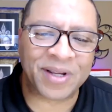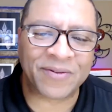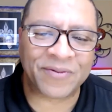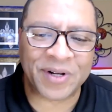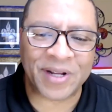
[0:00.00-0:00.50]
in
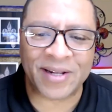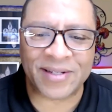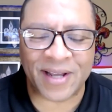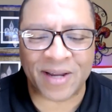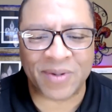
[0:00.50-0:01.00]
for another
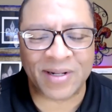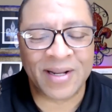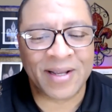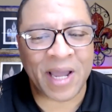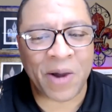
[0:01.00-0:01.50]
segment.
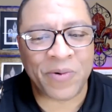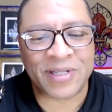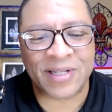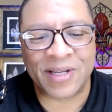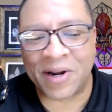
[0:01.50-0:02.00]
And we'll
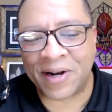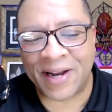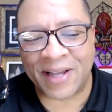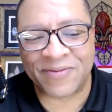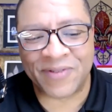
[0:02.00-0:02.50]
see you on the
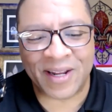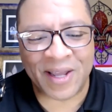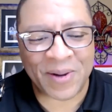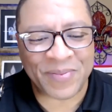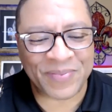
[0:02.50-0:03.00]
next
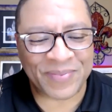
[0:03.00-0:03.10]
video.